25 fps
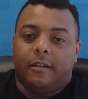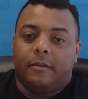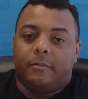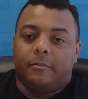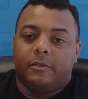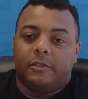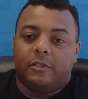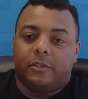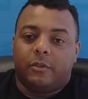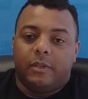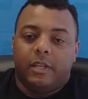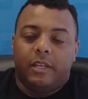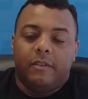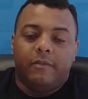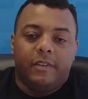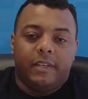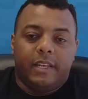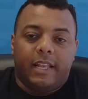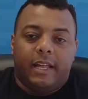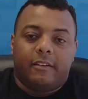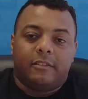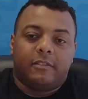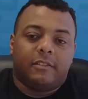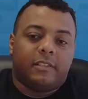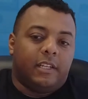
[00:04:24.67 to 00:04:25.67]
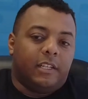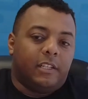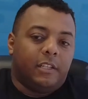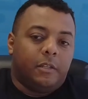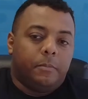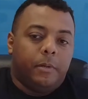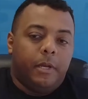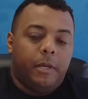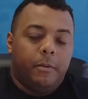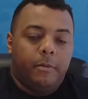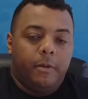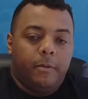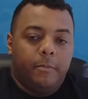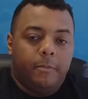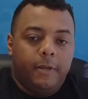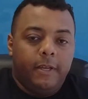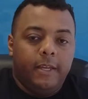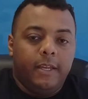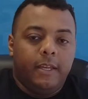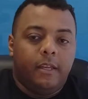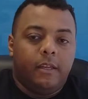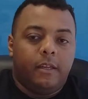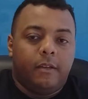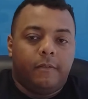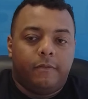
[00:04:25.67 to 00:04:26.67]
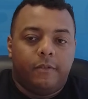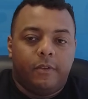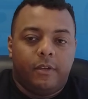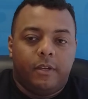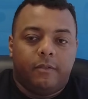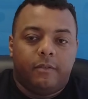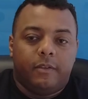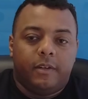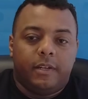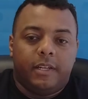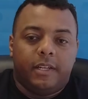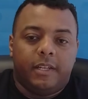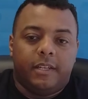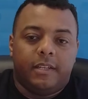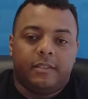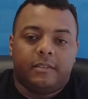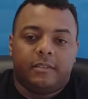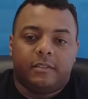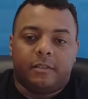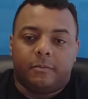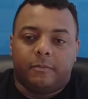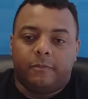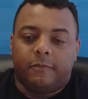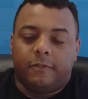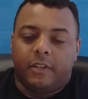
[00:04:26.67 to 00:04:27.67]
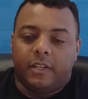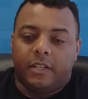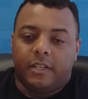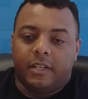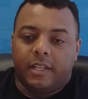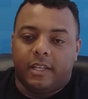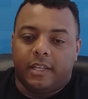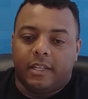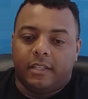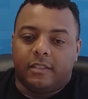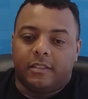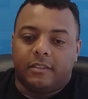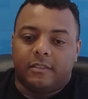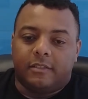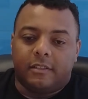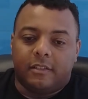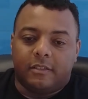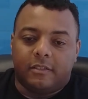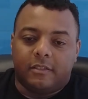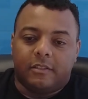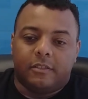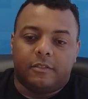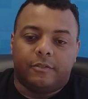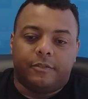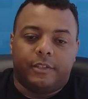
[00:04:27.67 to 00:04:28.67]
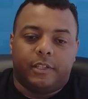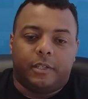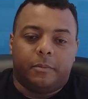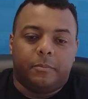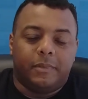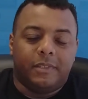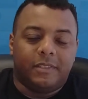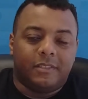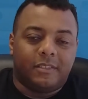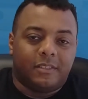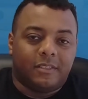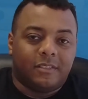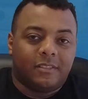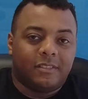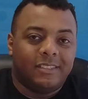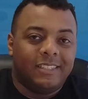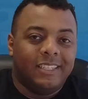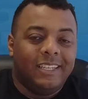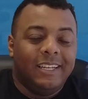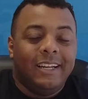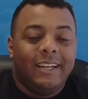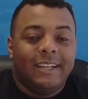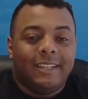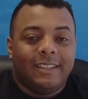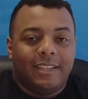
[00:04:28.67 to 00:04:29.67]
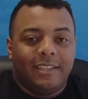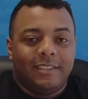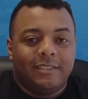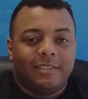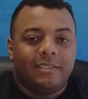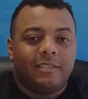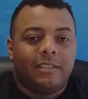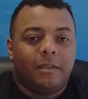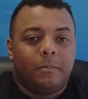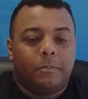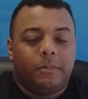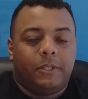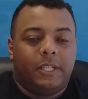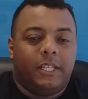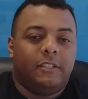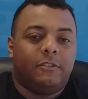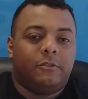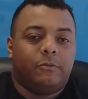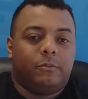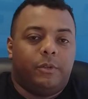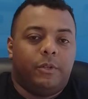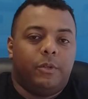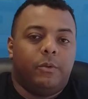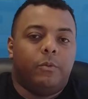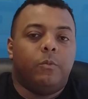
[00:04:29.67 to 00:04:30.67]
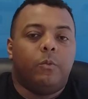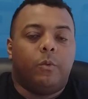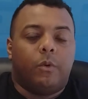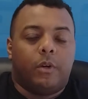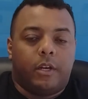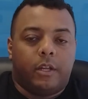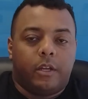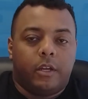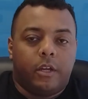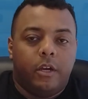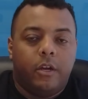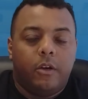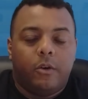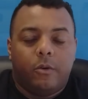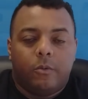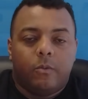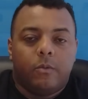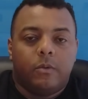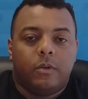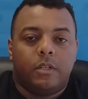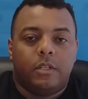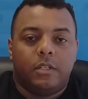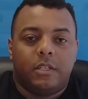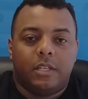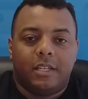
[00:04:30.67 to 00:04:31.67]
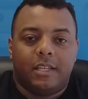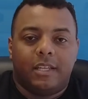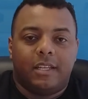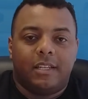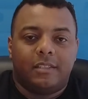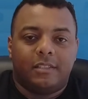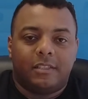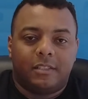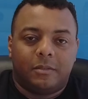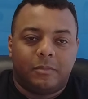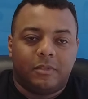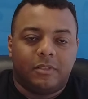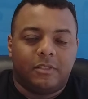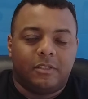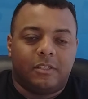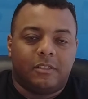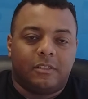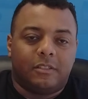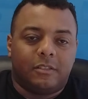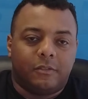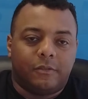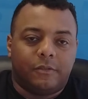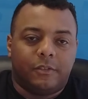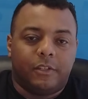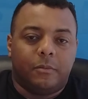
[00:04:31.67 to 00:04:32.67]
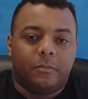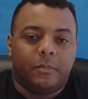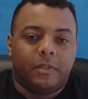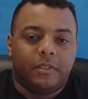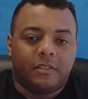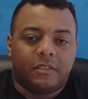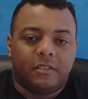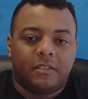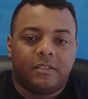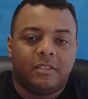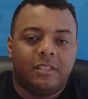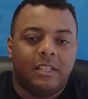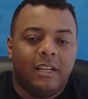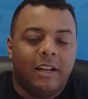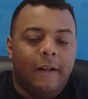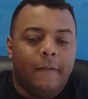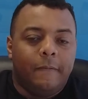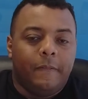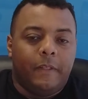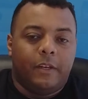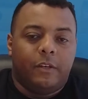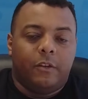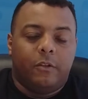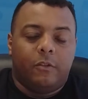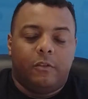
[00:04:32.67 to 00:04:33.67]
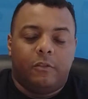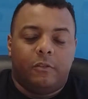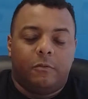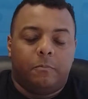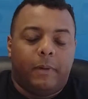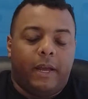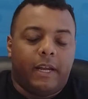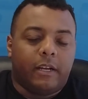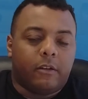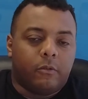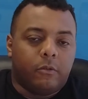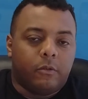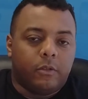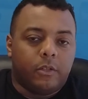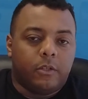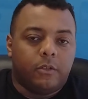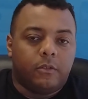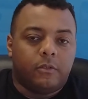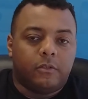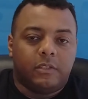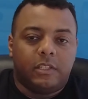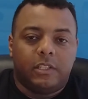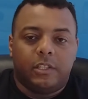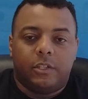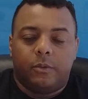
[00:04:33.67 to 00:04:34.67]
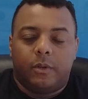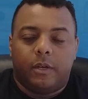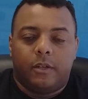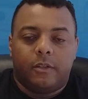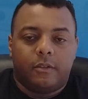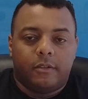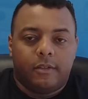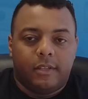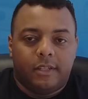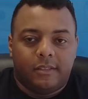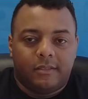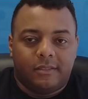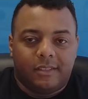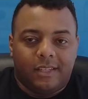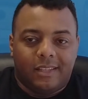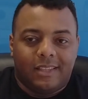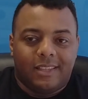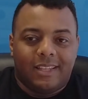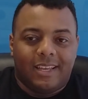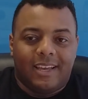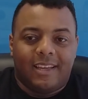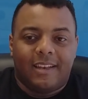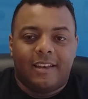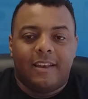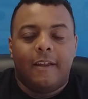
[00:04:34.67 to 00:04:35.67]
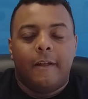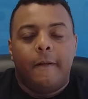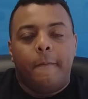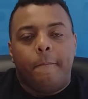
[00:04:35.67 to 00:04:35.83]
So even outside of the PPP, if you ever needed some funding and assistance for your business, this is a place where you want to go to get some assistance for your business. They do these microloans, they do other things like that.